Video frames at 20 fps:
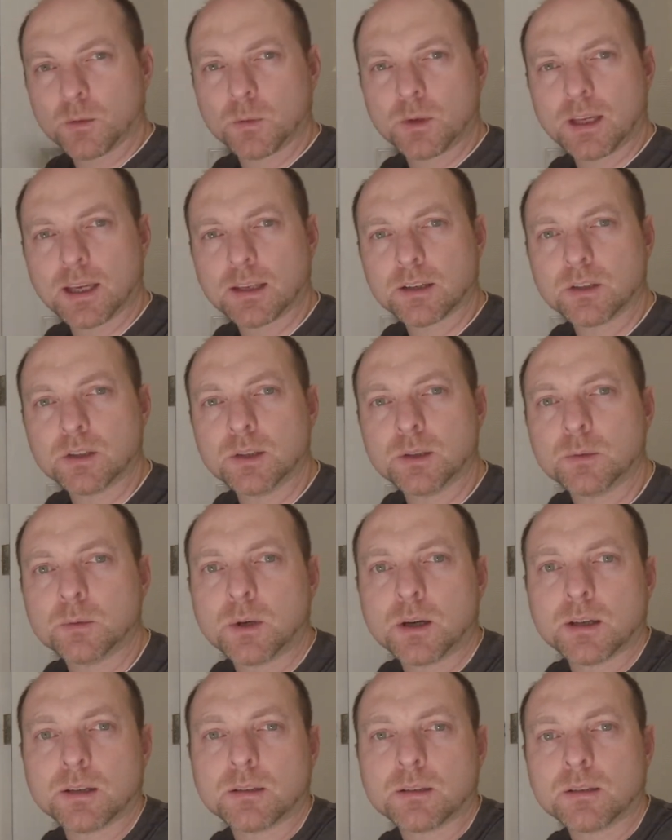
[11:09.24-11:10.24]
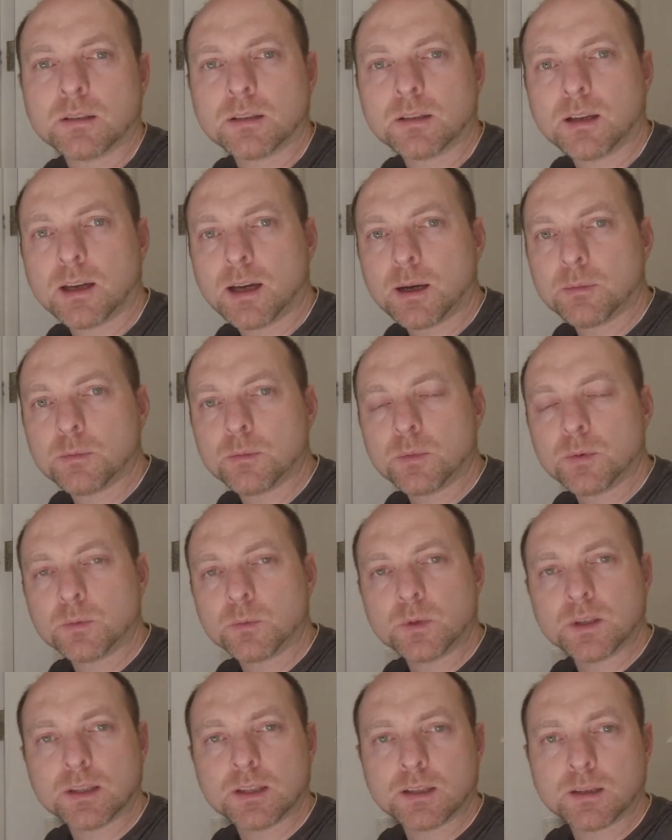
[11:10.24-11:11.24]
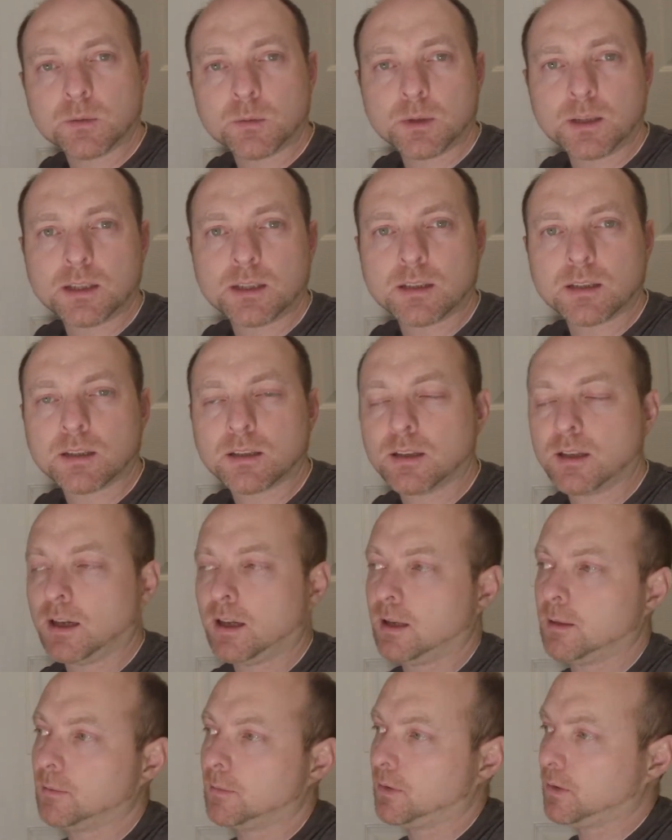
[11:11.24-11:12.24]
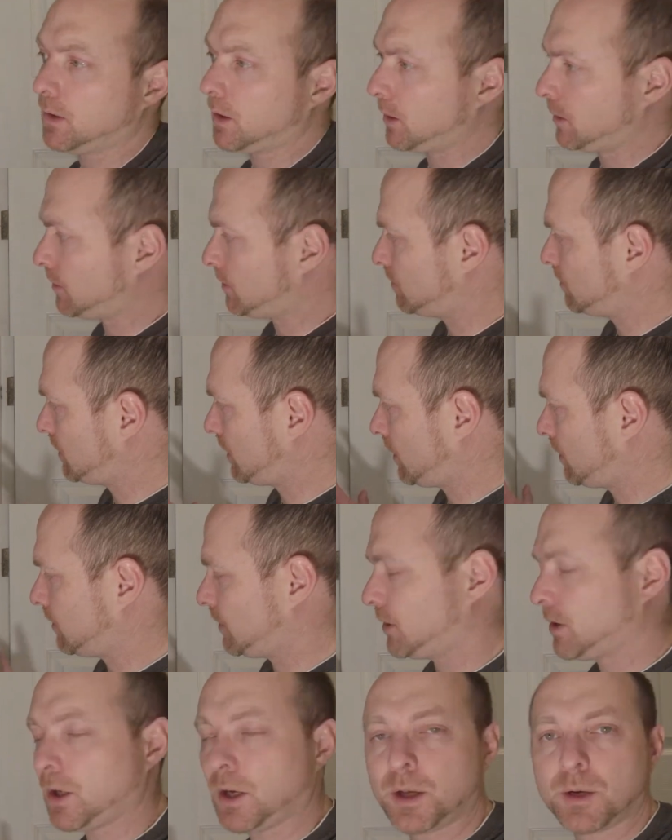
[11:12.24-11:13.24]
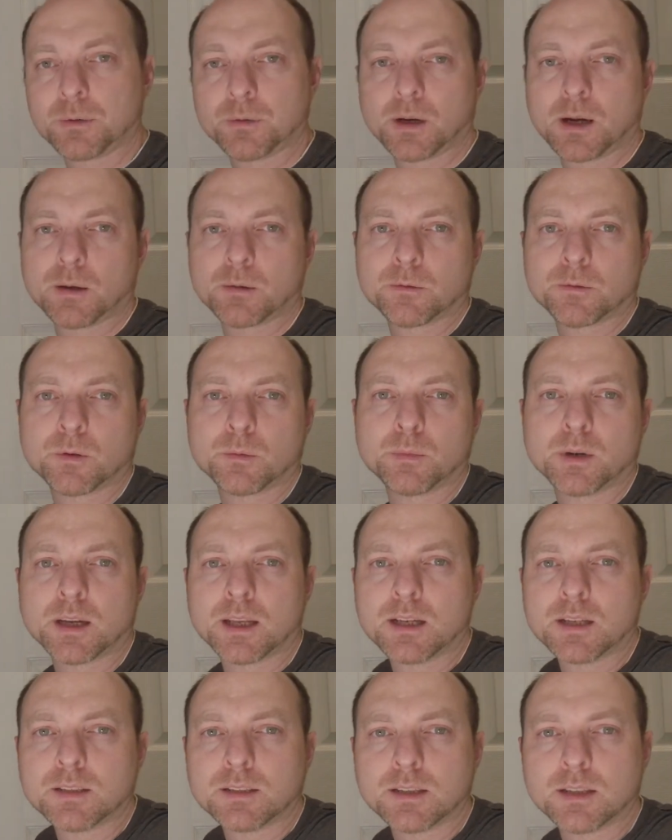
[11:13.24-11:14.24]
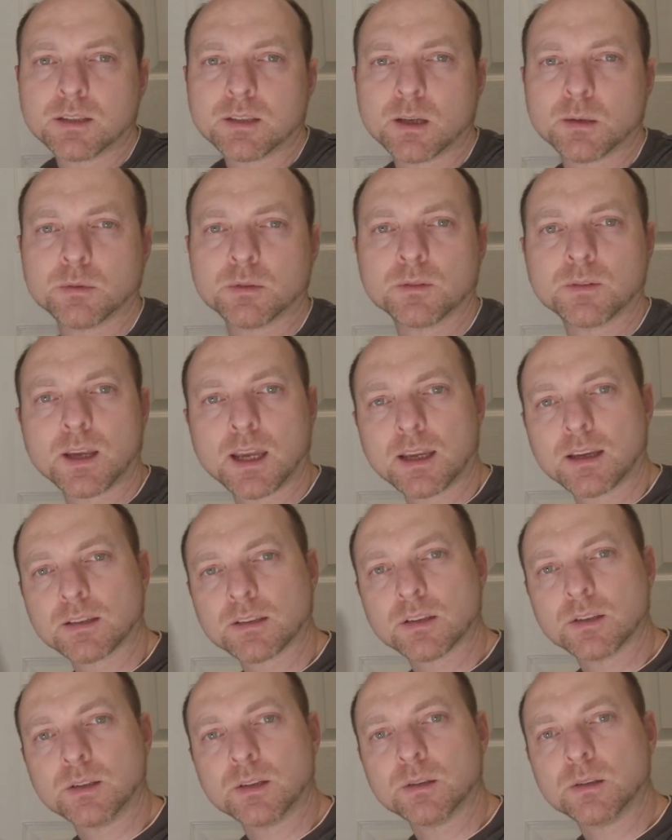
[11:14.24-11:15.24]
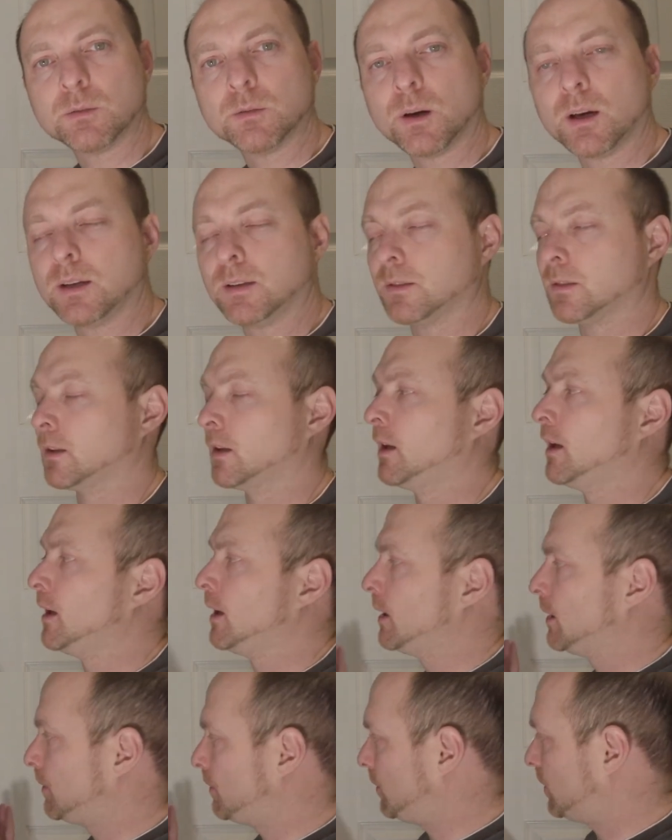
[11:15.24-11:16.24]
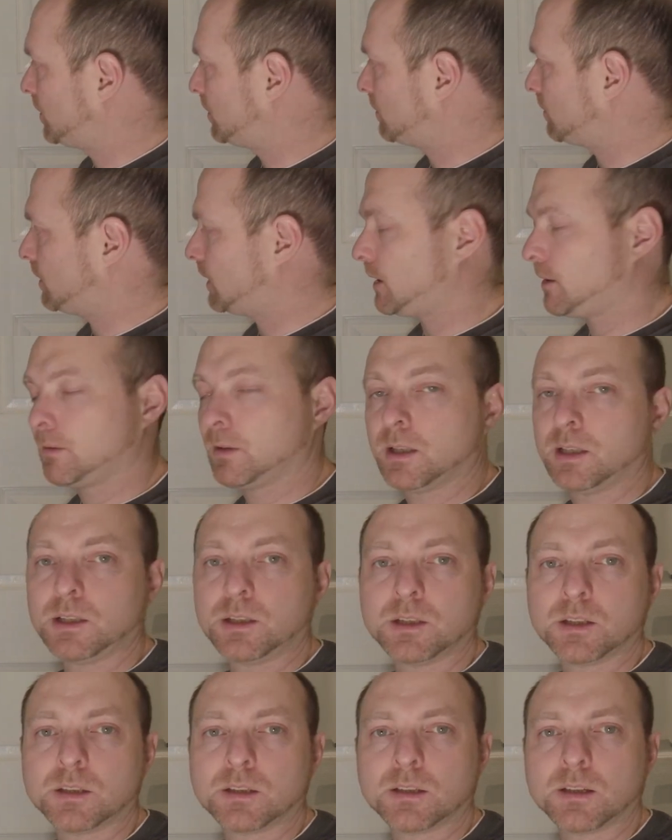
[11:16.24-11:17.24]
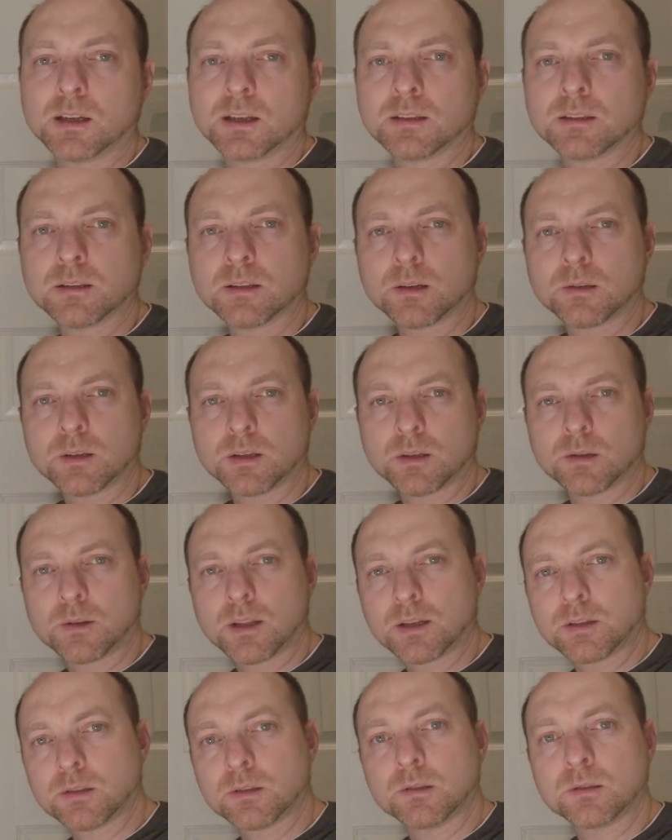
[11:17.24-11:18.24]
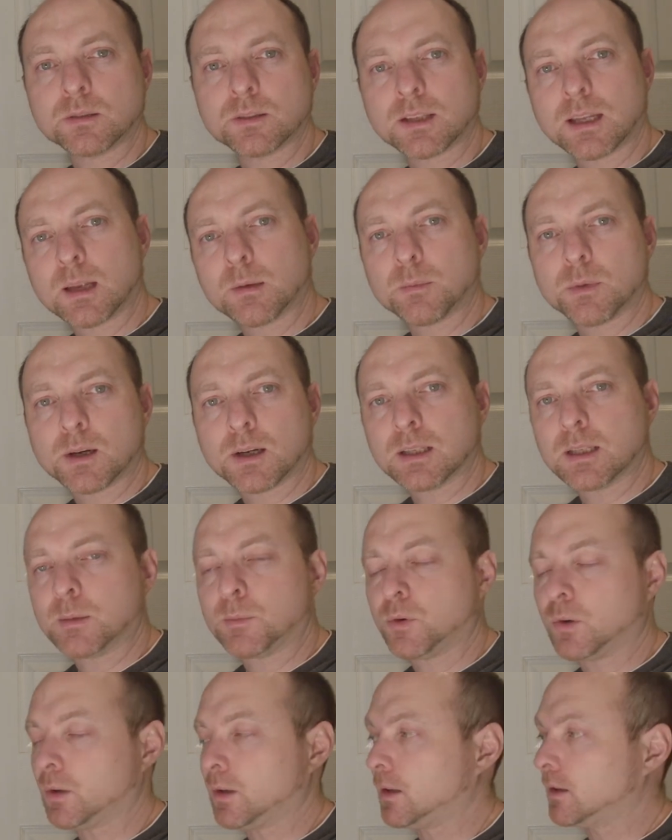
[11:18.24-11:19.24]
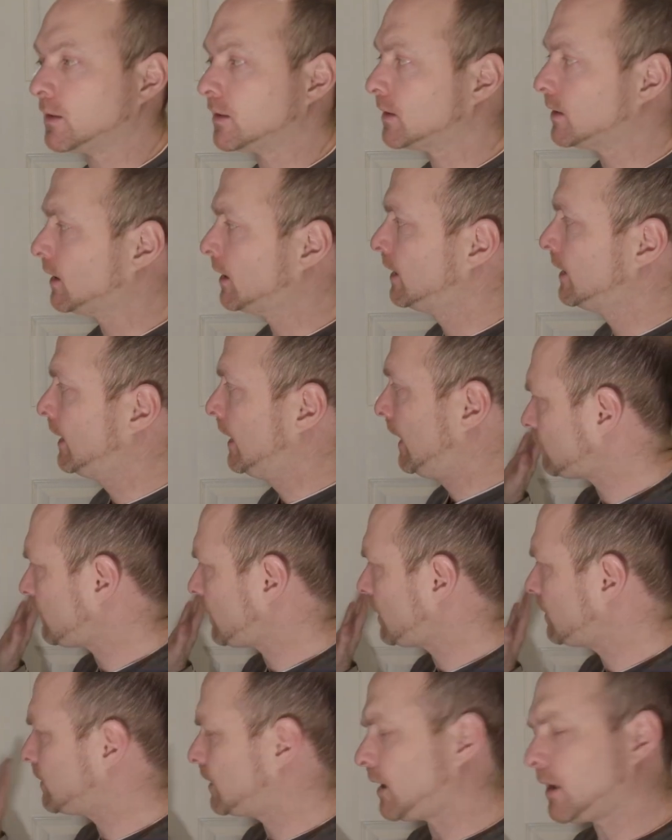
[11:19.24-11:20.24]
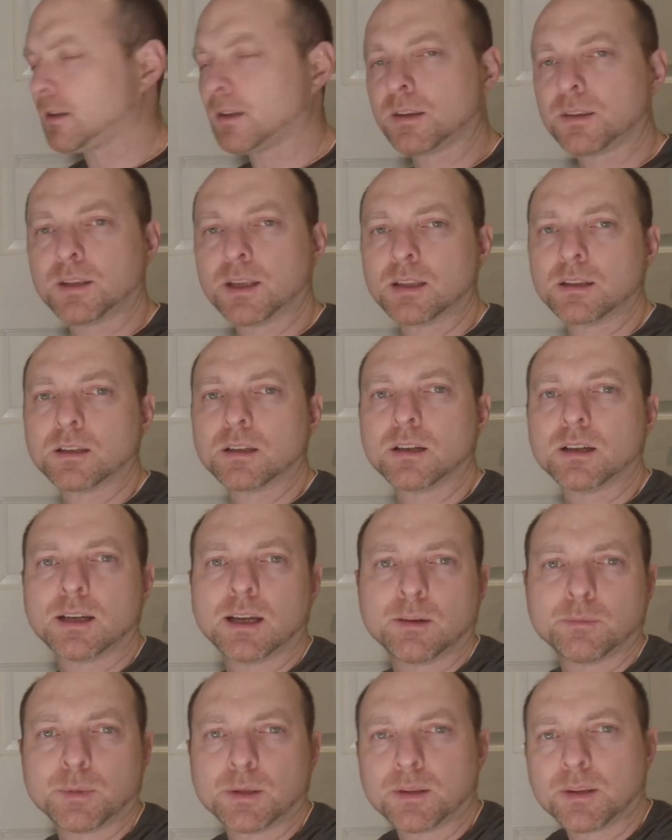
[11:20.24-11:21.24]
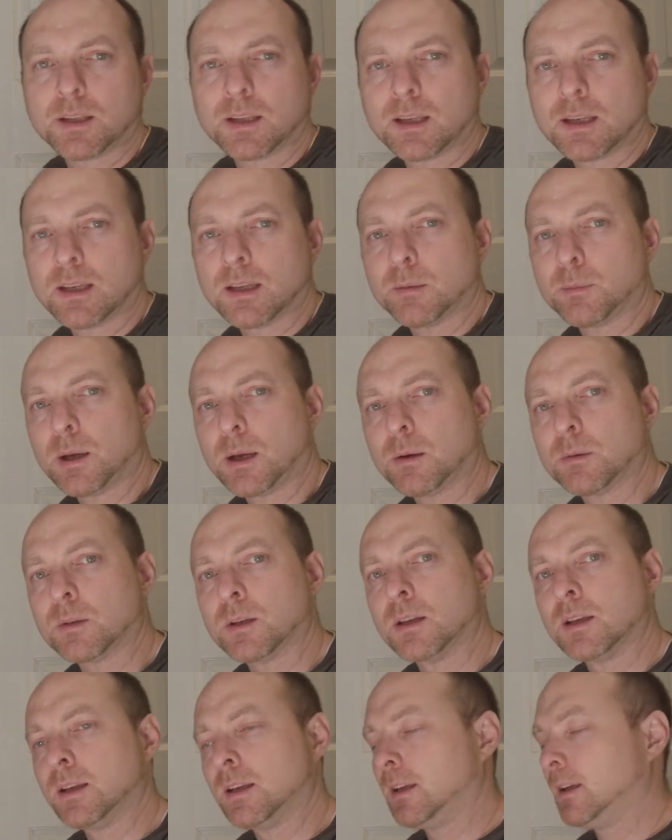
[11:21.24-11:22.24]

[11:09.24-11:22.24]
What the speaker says: we had a new one within a week. So you know, the turnaround from Myenergi in terms of getting us a new device was really, really good. And so, you know, they do stand behind their products. The other thing that I have been thinking about